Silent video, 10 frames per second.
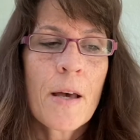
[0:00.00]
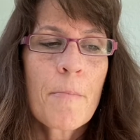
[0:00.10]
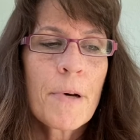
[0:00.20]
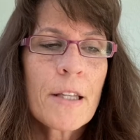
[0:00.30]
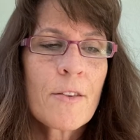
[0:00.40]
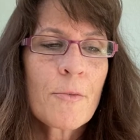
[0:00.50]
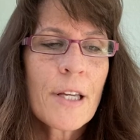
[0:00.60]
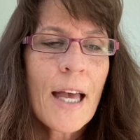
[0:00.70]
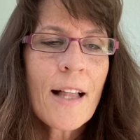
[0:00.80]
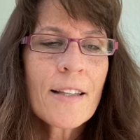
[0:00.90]
But the
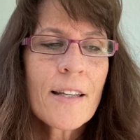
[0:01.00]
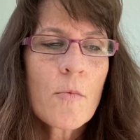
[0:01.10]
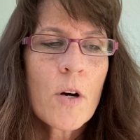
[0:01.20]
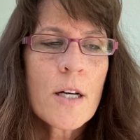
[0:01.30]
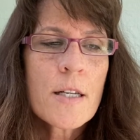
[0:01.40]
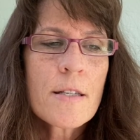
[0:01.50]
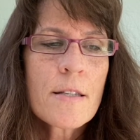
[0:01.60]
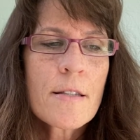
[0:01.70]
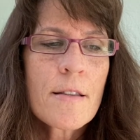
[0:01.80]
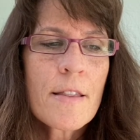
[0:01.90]
reality was